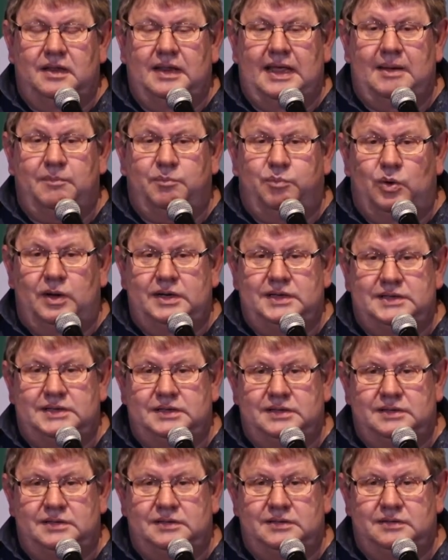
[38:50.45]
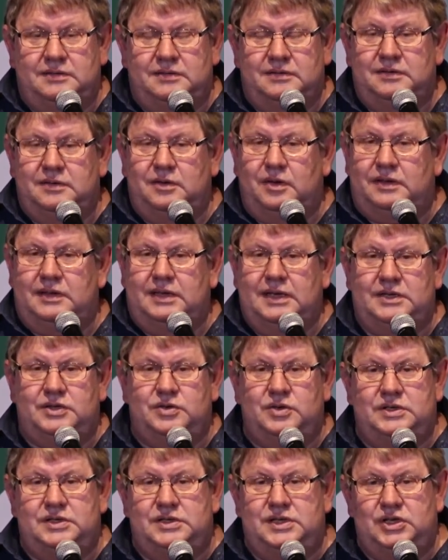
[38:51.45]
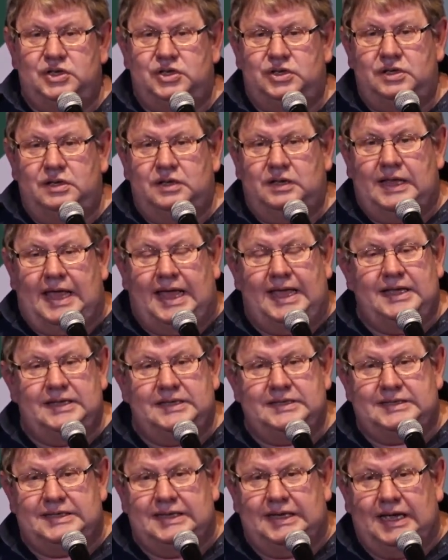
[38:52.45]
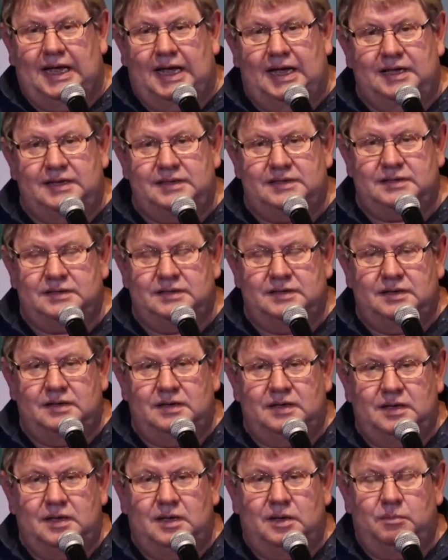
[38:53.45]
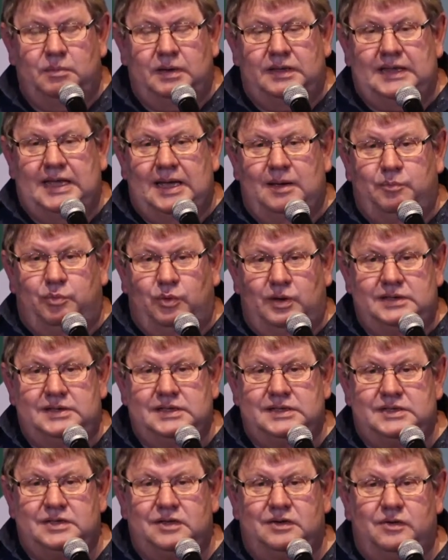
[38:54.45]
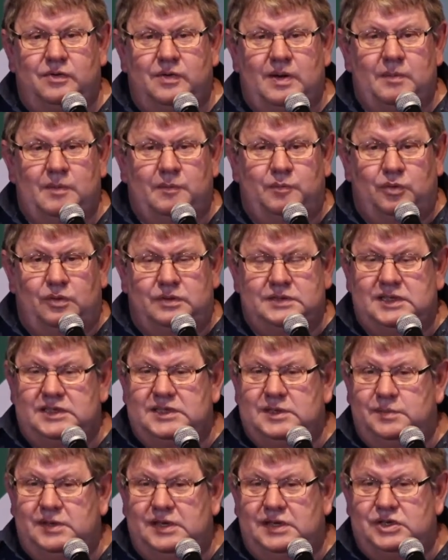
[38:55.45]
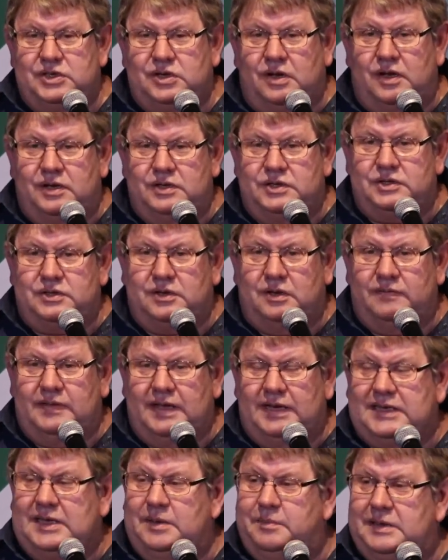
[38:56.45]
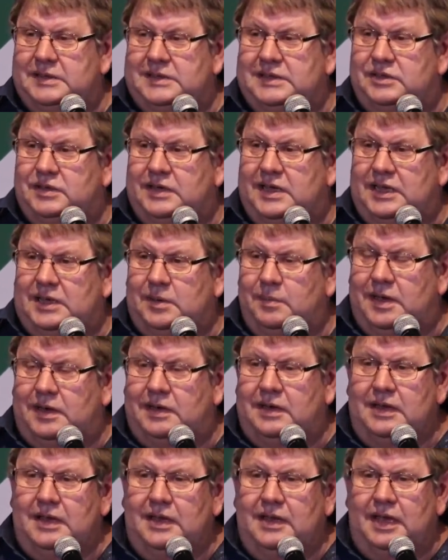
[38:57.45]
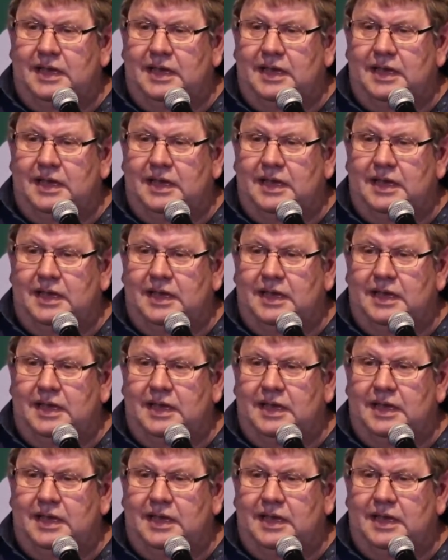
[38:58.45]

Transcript: they appointed not their traditional ANC guys, but they appointed Cyril Ramaphosa to be in charge of that committee to get them out.